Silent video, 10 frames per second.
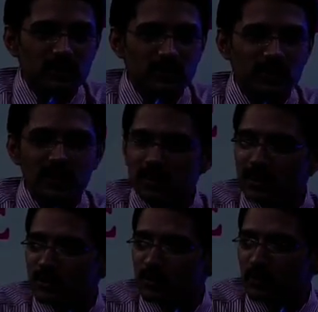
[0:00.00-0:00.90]
Whether
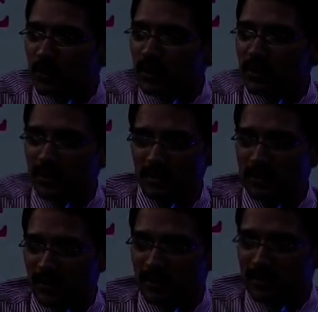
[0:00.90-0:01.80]
they should protect it or
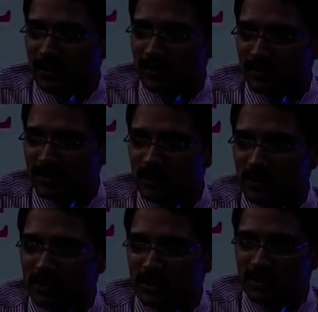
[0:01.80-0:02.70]
not, that is a
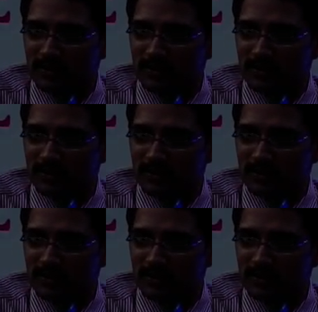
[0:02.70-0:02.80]
question.